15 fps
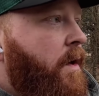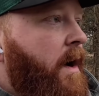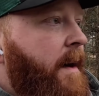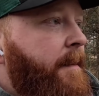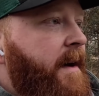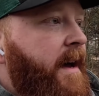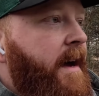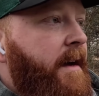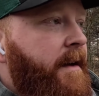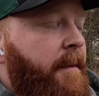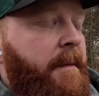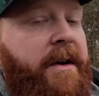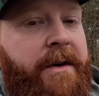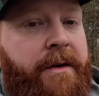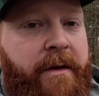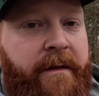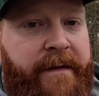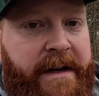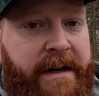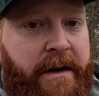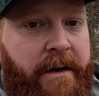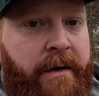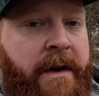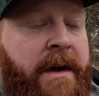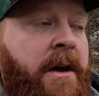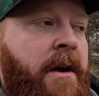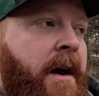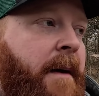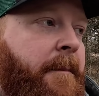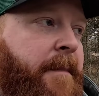I'm gonna I'm gonna do a video
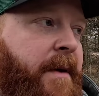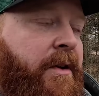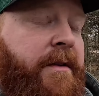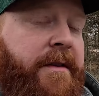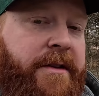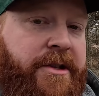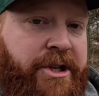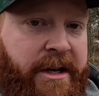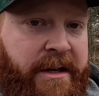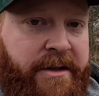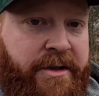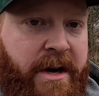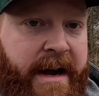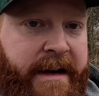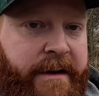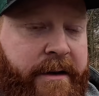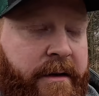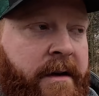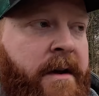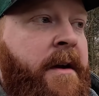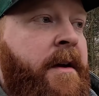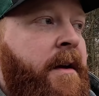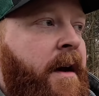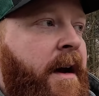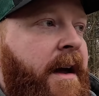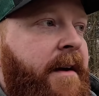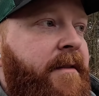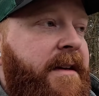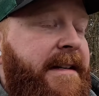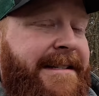on building the chicken tractor. I
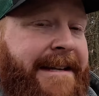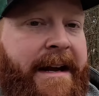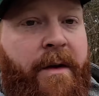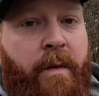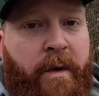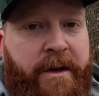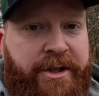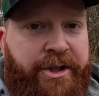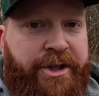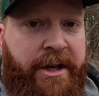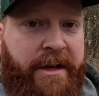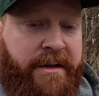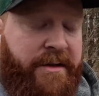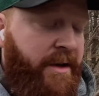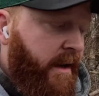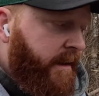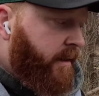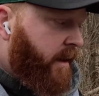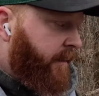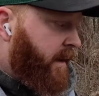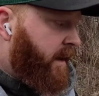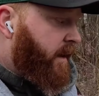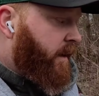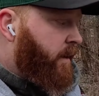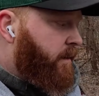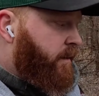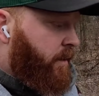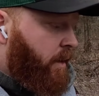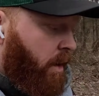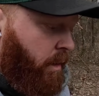haven't decided which chicken tractor I'm gonna
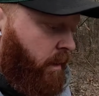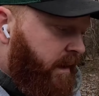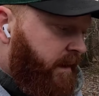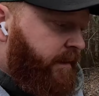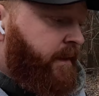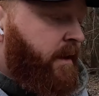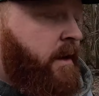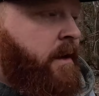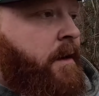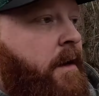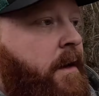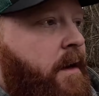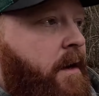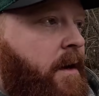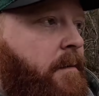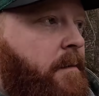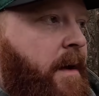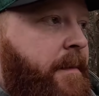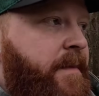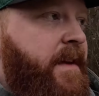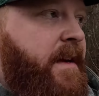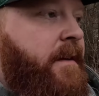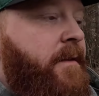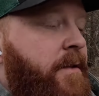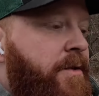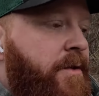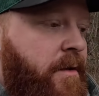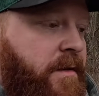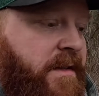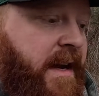go with. Um, I'm thinking the
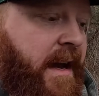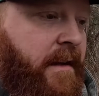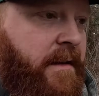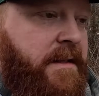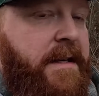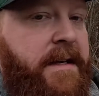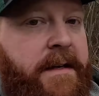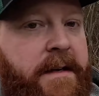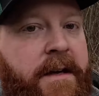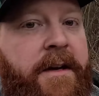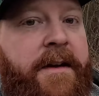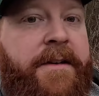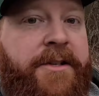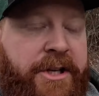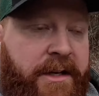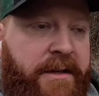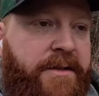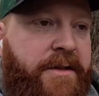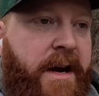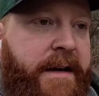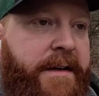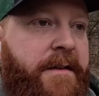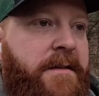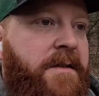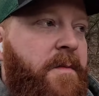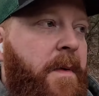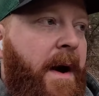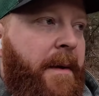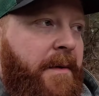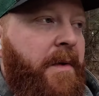Joel Salatin chicken tractors is
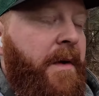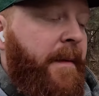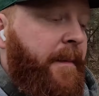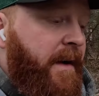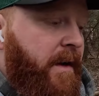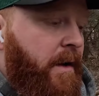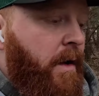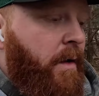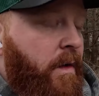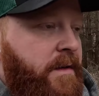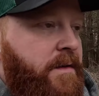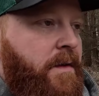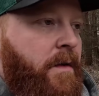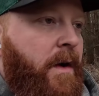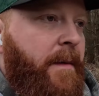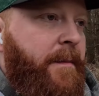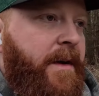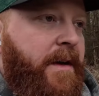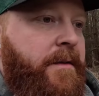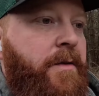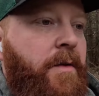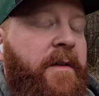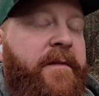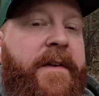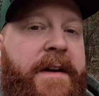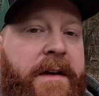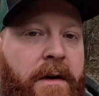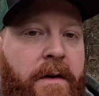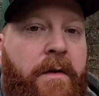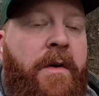probably what I'm gonna go with. So I'm gonna do a
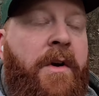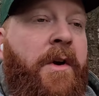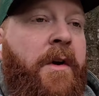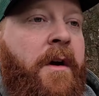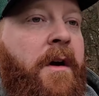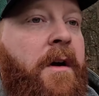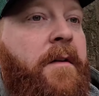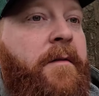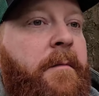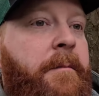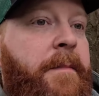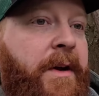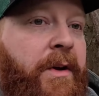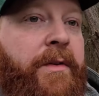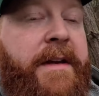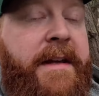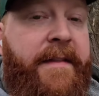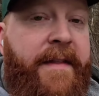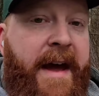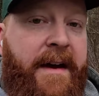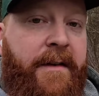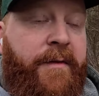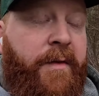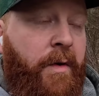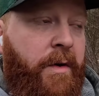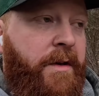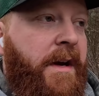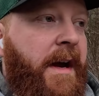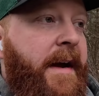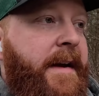video of building that for you
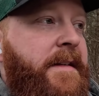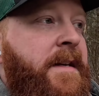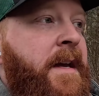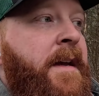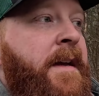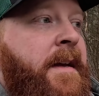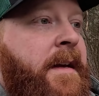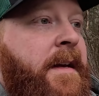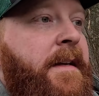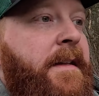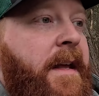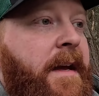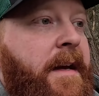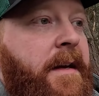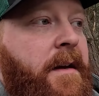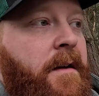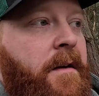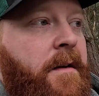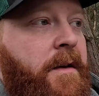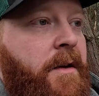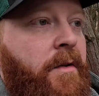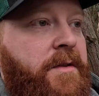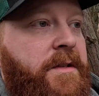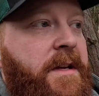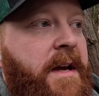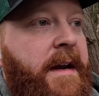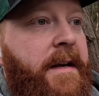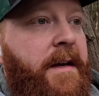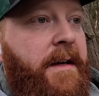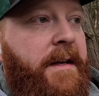guys. And then, you know, just
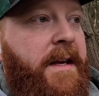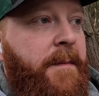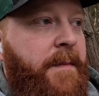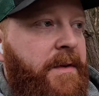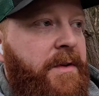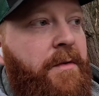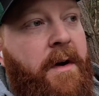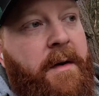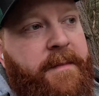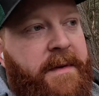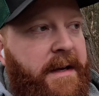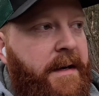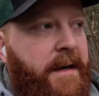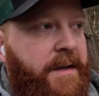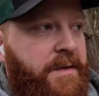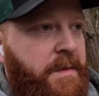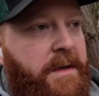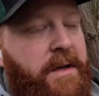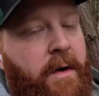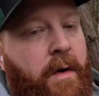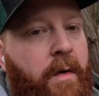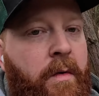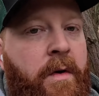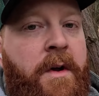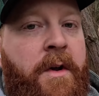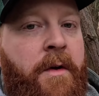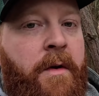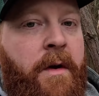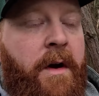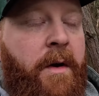kind of keeping you updated as we go
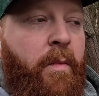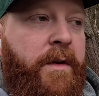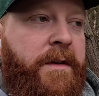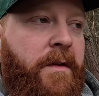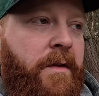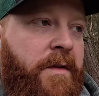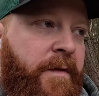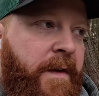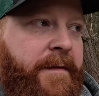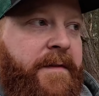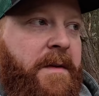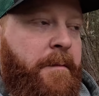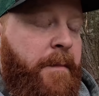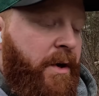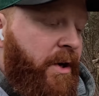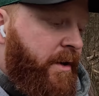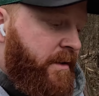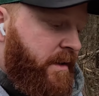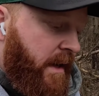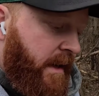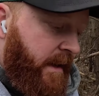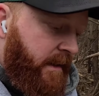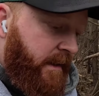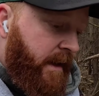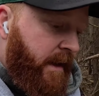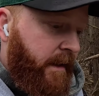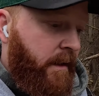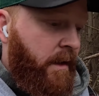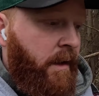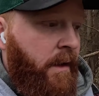um, with those 50 birds. And
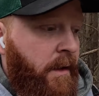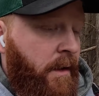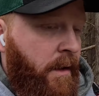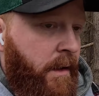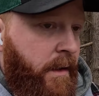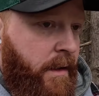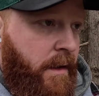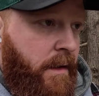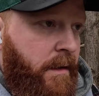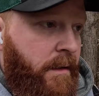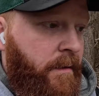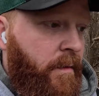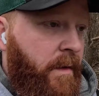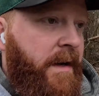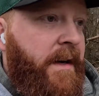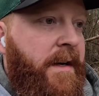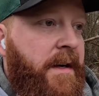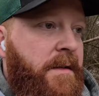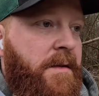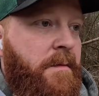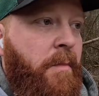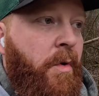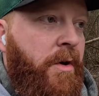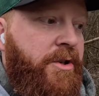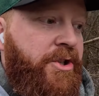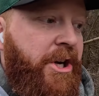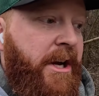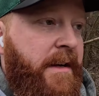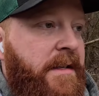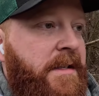then uh, we're gonna get some more
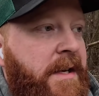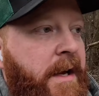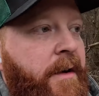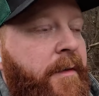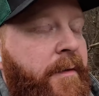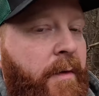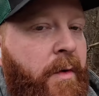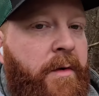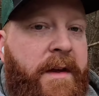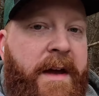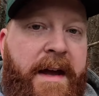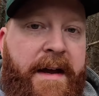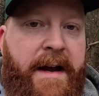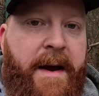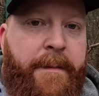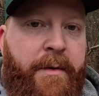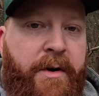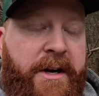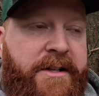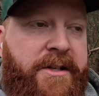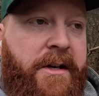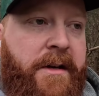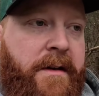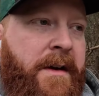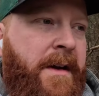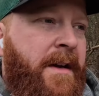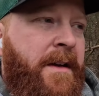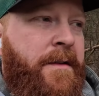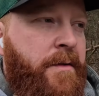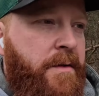chicks for the egg operation,
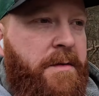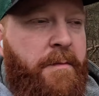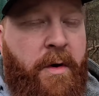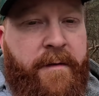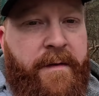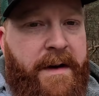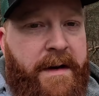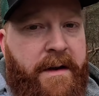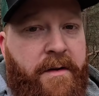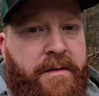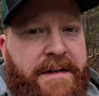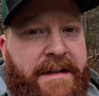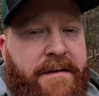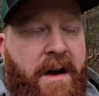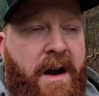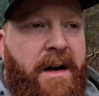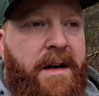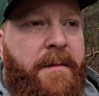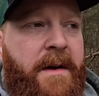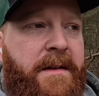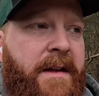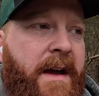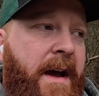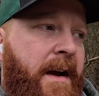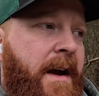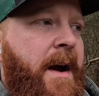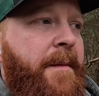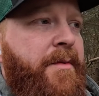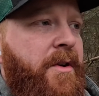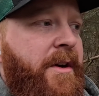do some more videos on talking about the egg
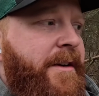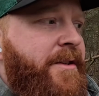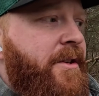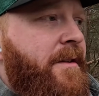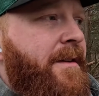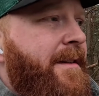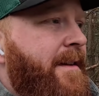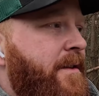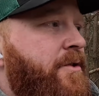operation, and then